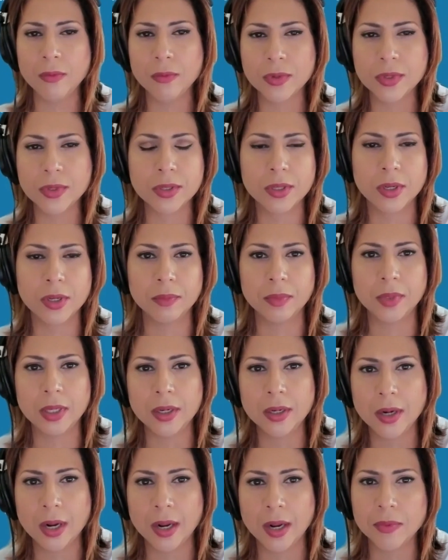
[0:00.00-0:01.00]
was
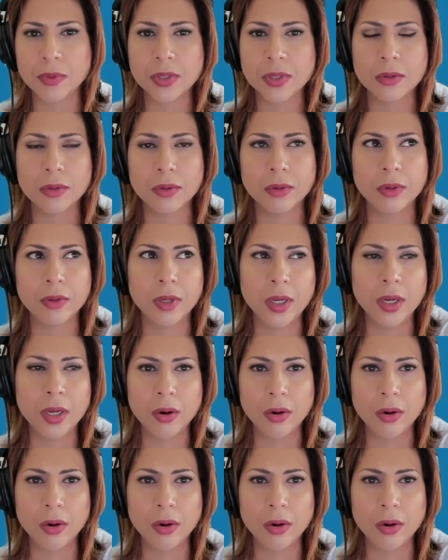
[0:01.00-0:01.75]
something absolutely